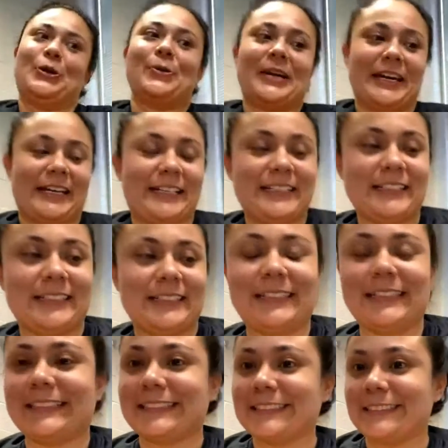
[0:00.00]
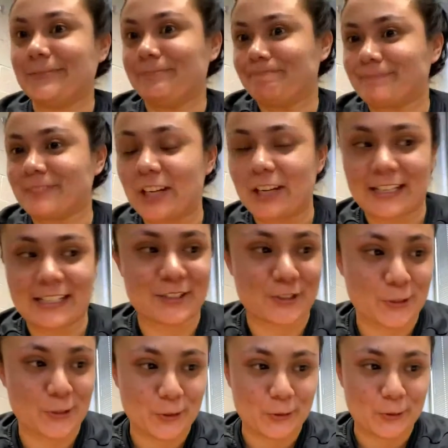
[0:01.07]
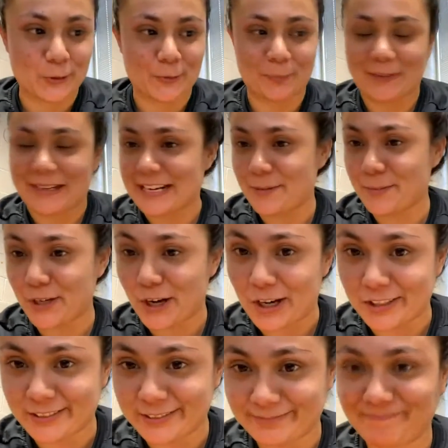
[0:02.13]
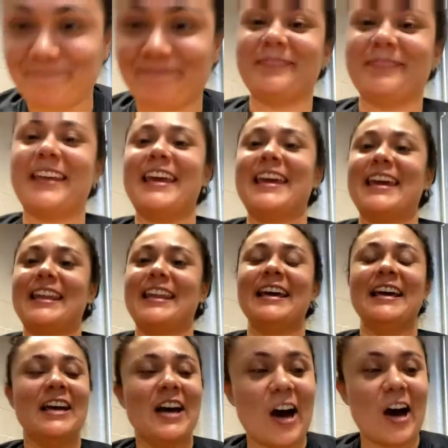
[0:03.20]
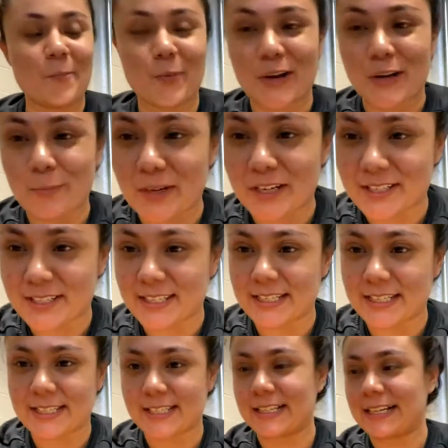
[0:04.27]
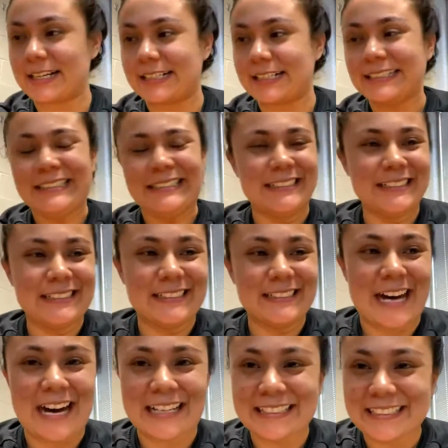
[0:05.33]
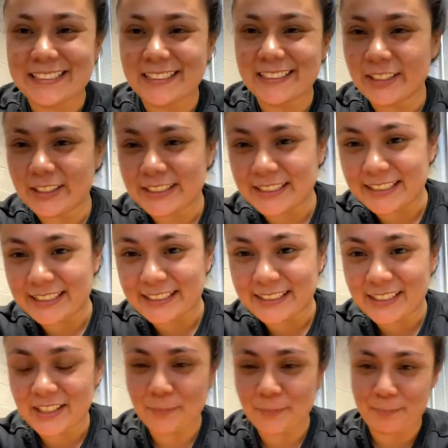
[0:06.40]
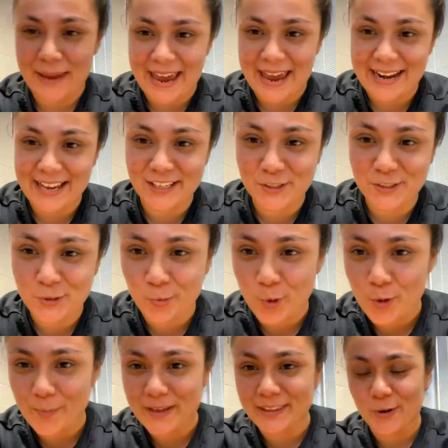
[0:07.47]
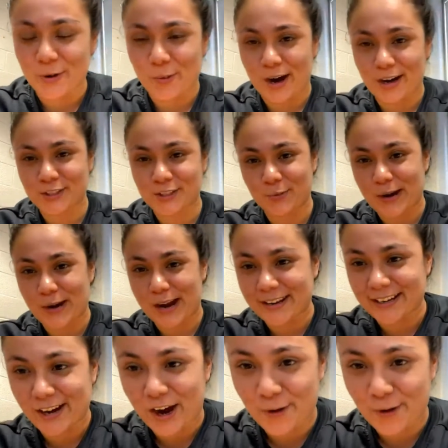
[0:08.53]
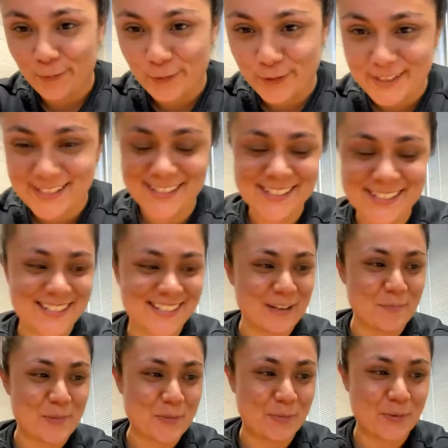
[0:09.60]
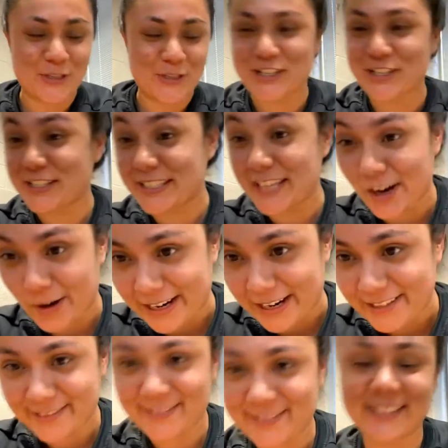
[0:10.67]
okay. All right, so my name's Hong, and I'm pretty much this island-looking badass woman that walks around at conferences and people just stare at.